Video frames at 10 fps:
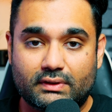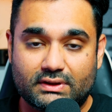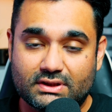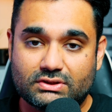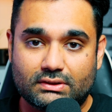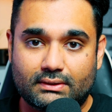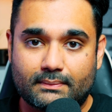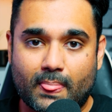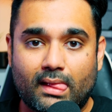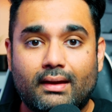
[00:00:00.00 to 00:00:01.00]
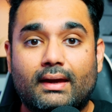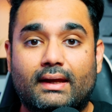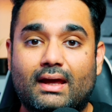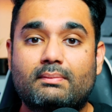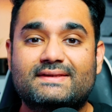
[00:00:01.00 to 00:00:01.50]
Edition.
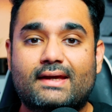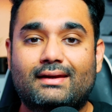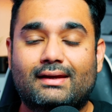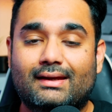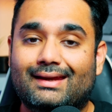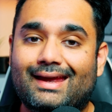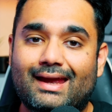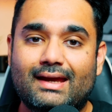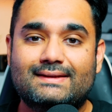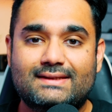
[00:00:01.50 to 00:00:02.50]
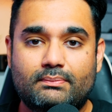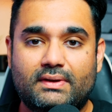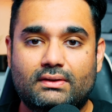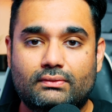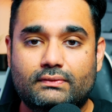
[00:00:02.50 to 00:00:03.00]
And I'm assigning it 8
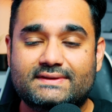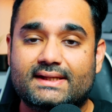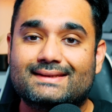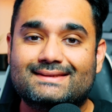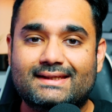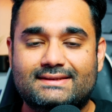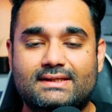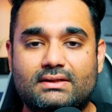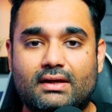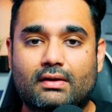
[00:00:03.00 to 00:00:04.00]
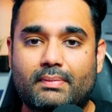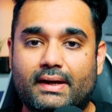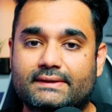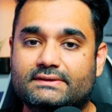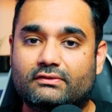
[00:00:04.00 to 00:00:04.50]
CPUs, 16
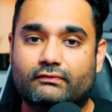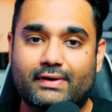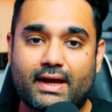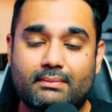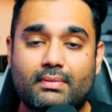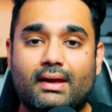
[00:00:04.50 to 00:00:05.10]
gigabytes of RAM.